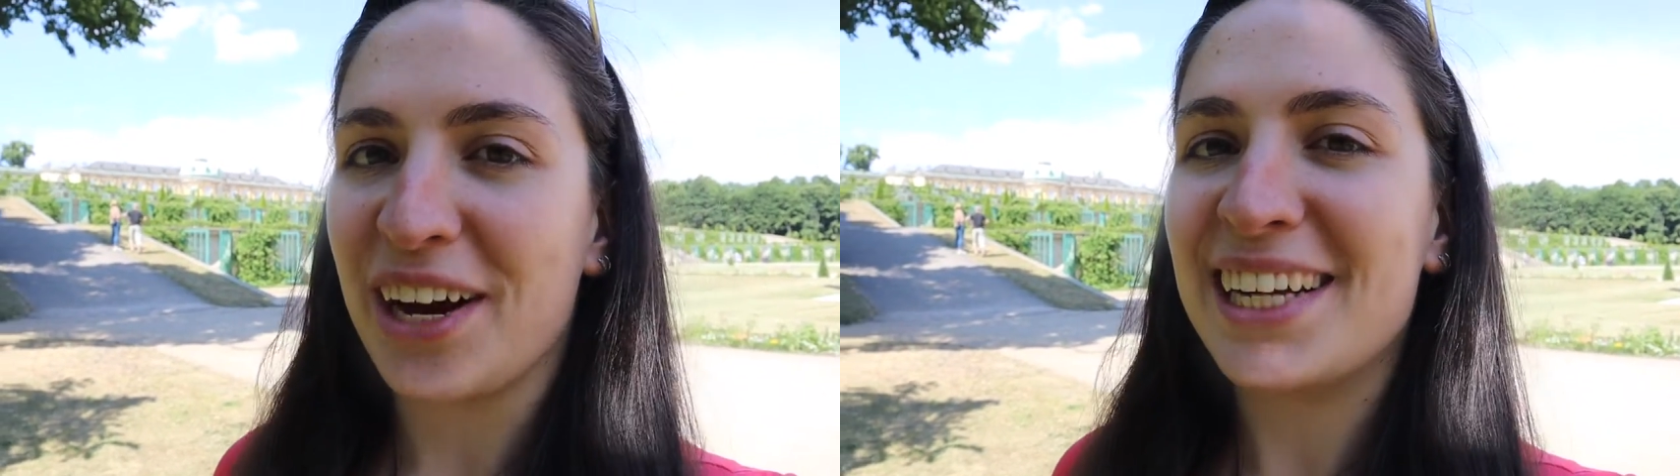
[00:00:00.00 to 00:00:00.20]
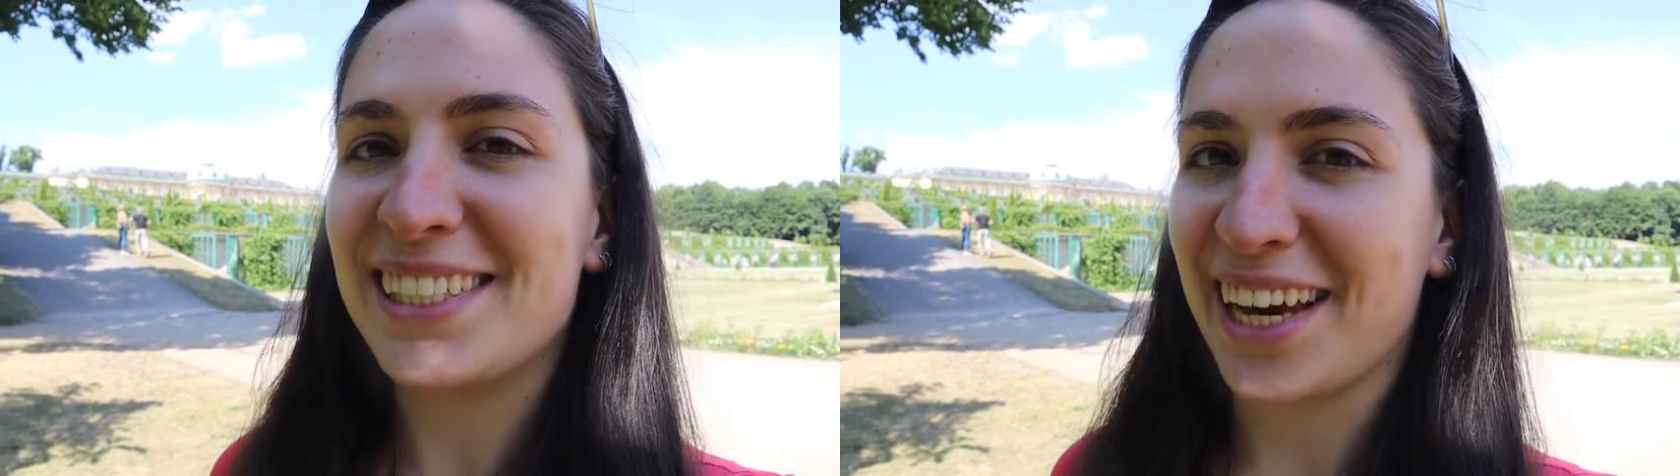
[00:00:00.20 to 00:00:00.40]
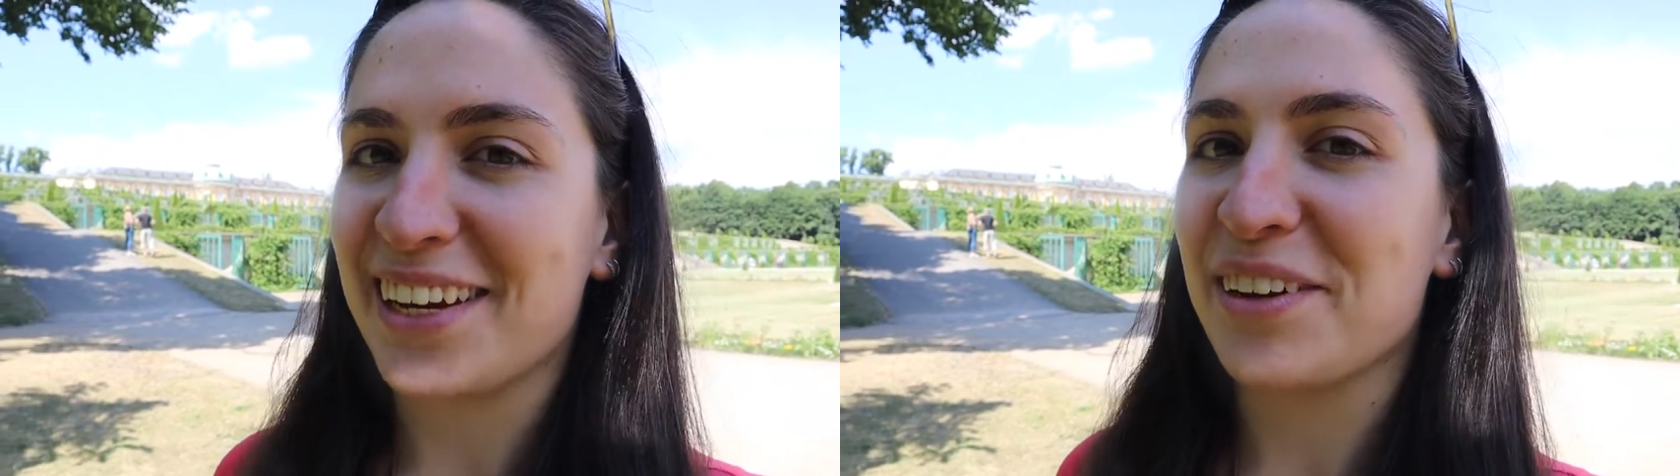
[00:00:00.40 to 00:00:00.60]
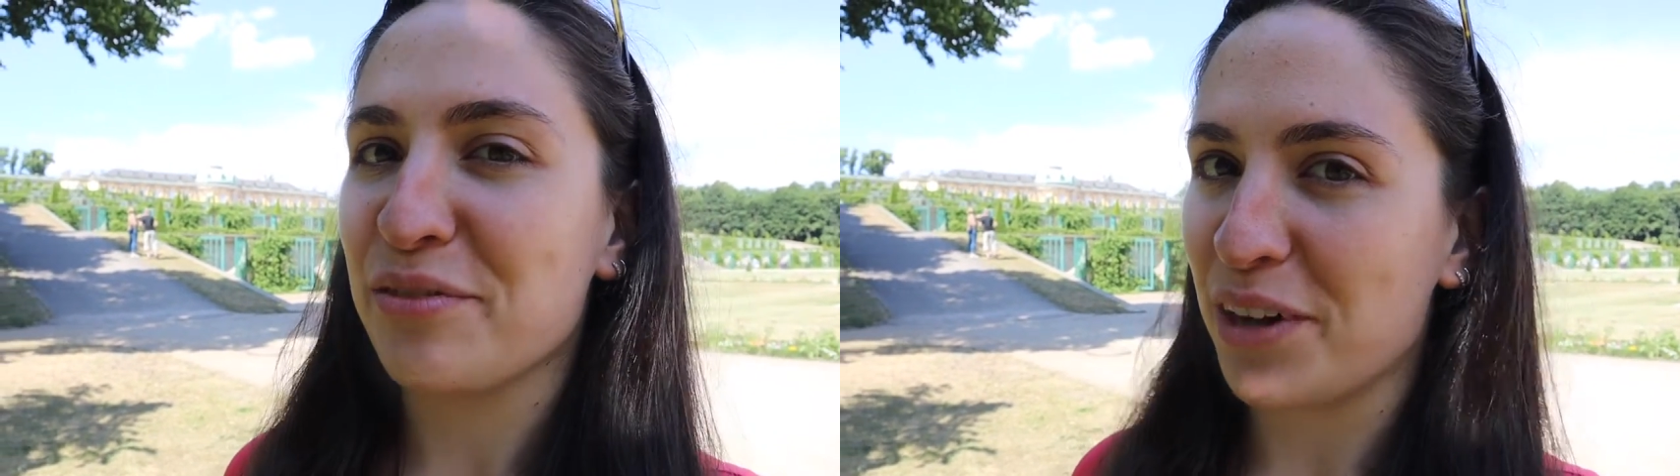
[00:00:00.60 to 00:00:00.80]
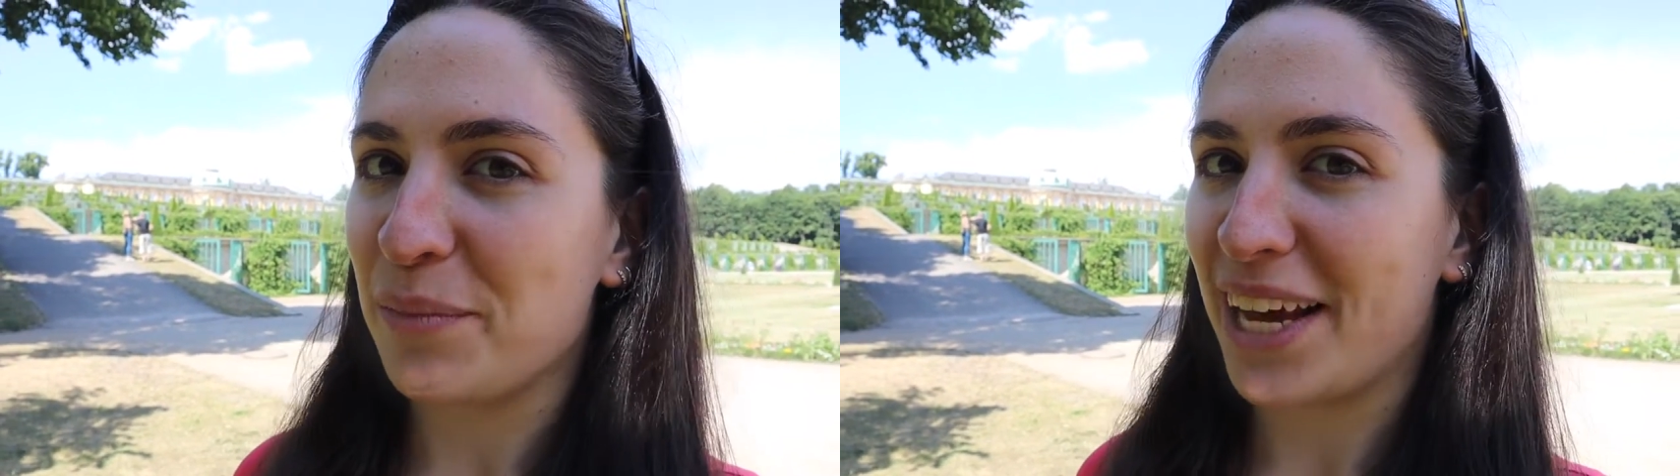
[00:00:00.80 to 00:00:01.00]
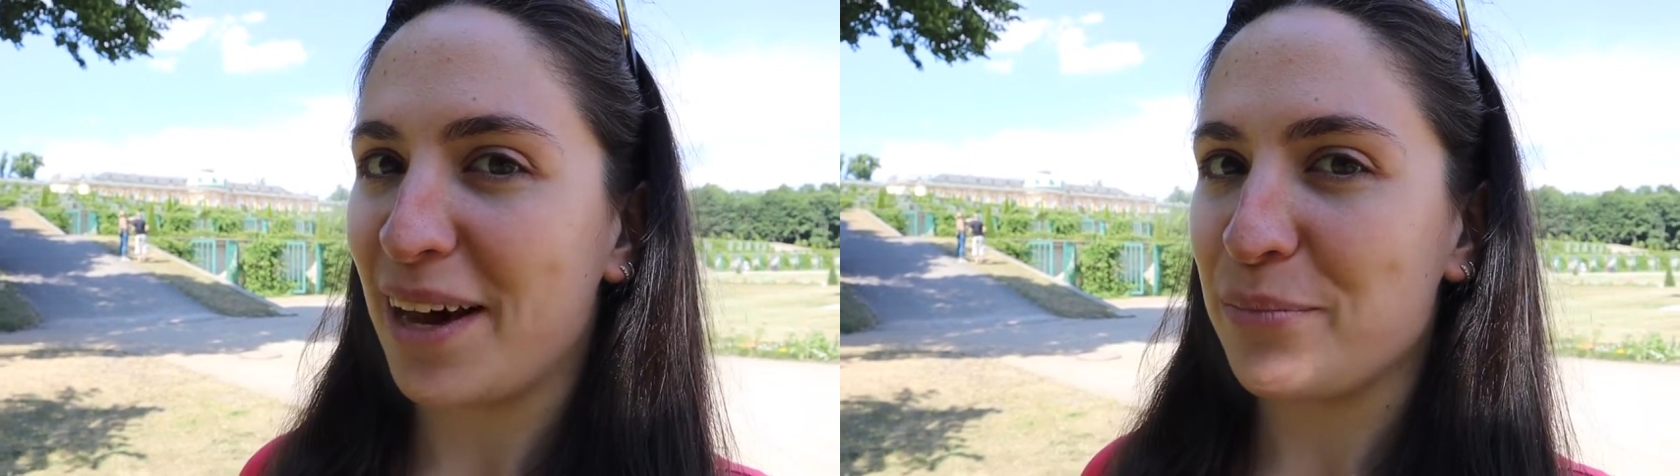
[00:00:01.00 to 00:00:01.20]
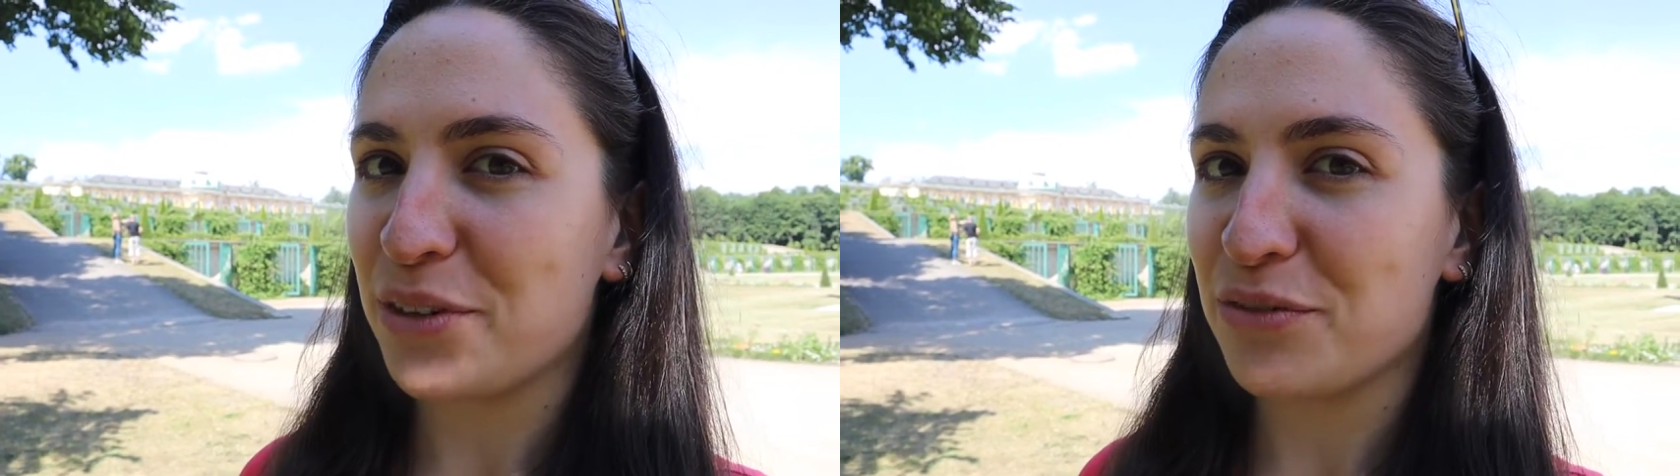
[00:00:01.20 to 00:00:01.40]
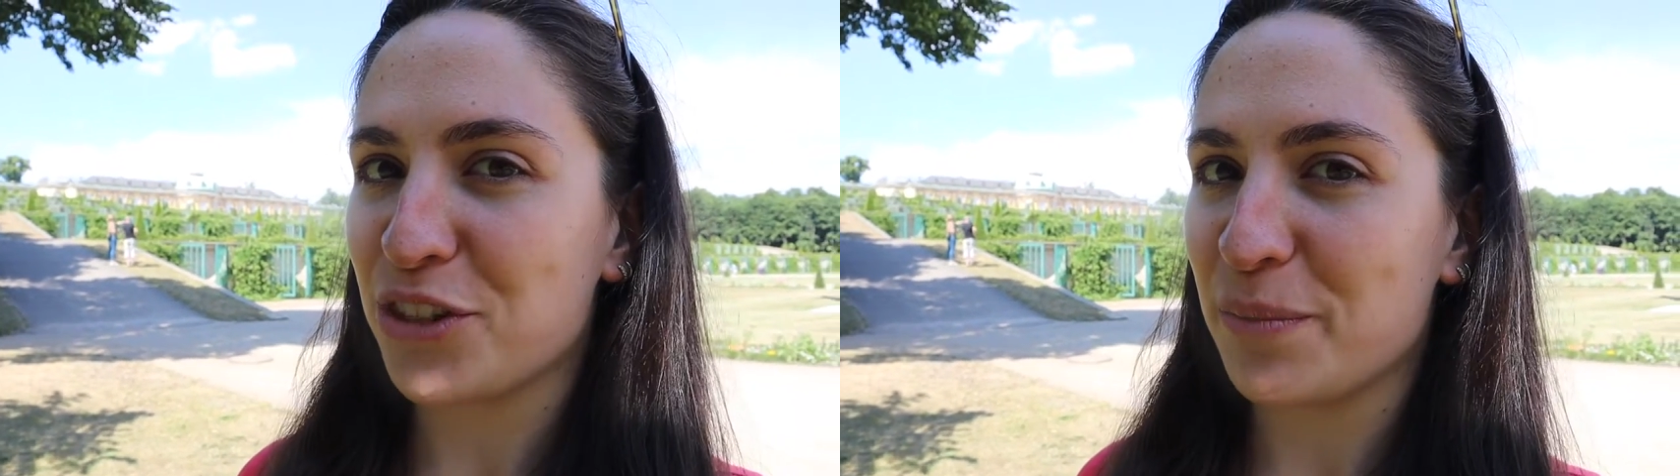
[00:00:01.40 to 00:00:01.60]
ride to get here from the
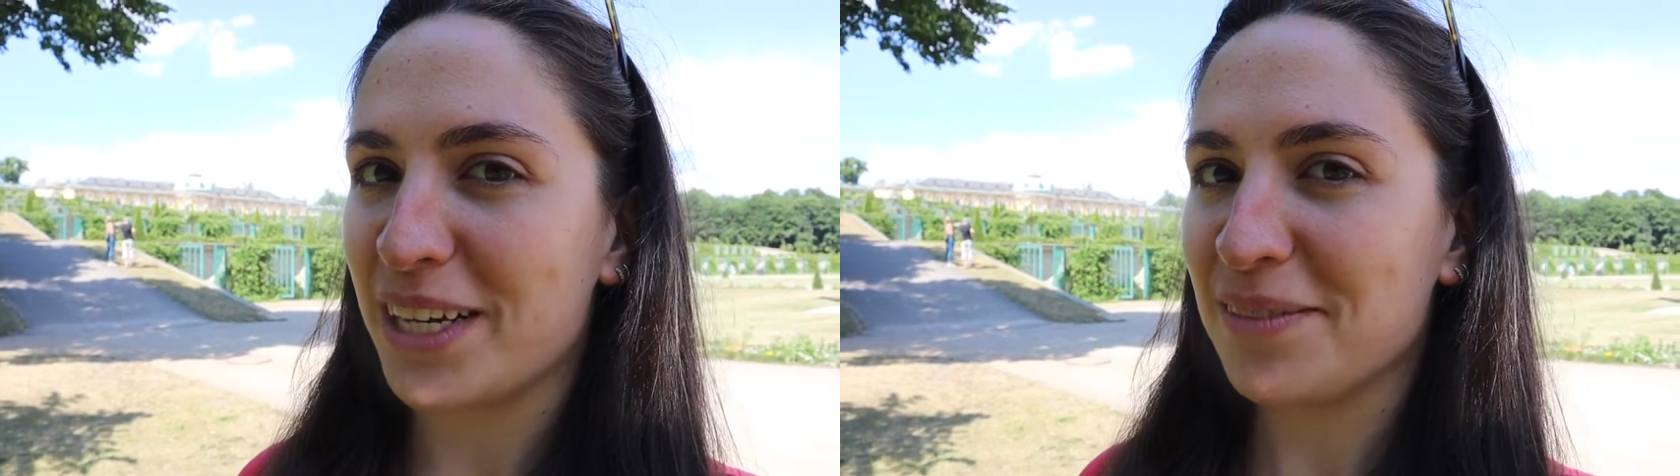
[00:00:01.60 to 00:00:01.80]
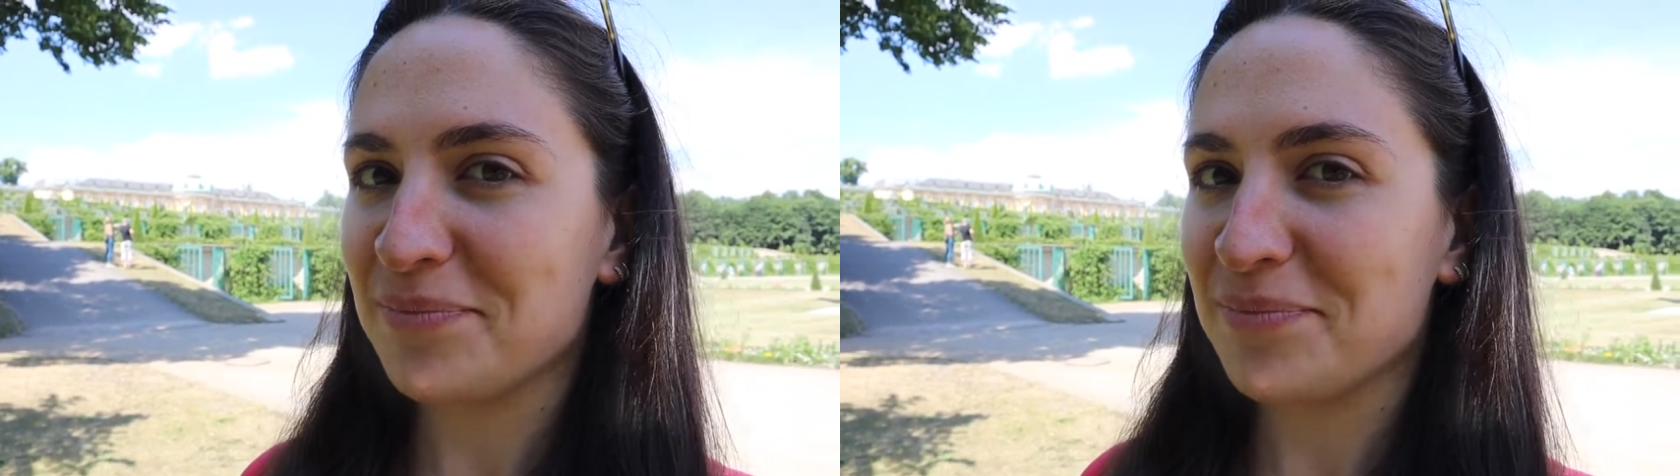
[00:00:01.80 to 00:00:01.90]
capital of Germany.